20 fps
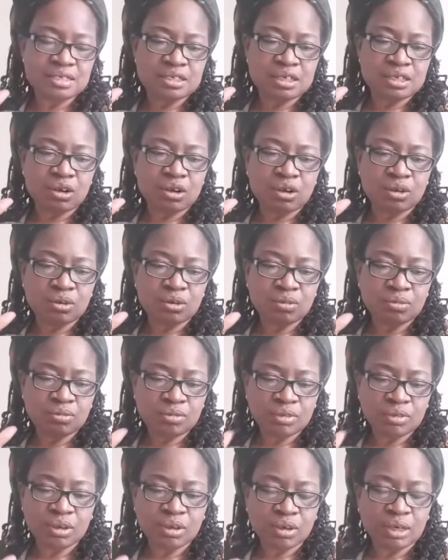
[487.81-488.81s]
you know,
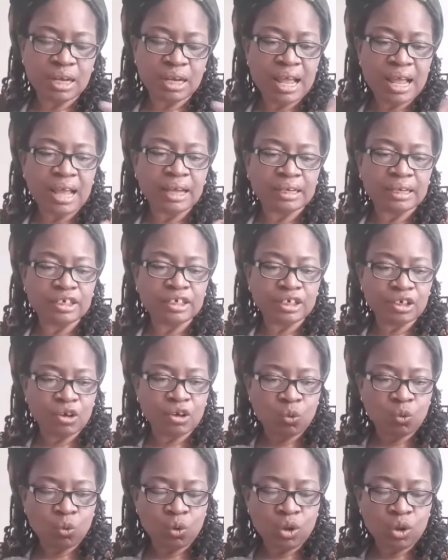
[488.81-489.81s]
on hand, you
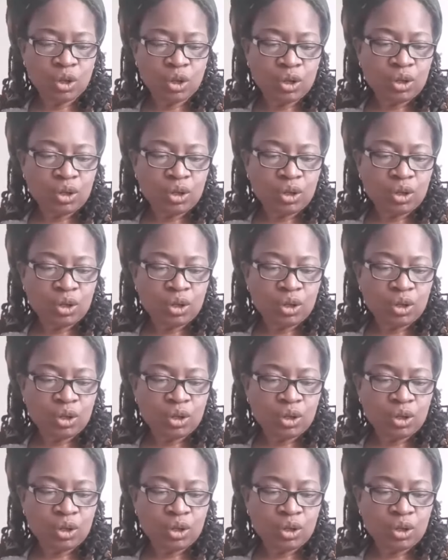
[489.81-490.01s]
know,